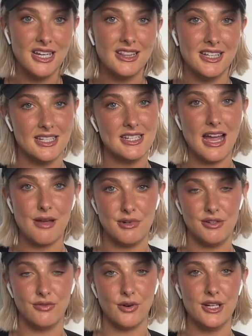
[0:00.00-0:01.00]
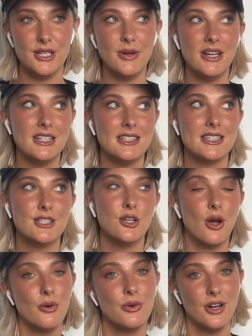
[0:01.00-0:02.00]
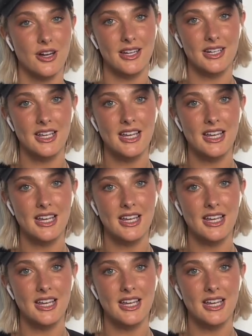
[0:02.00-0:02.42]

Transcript: This is happening for you, and it's so good.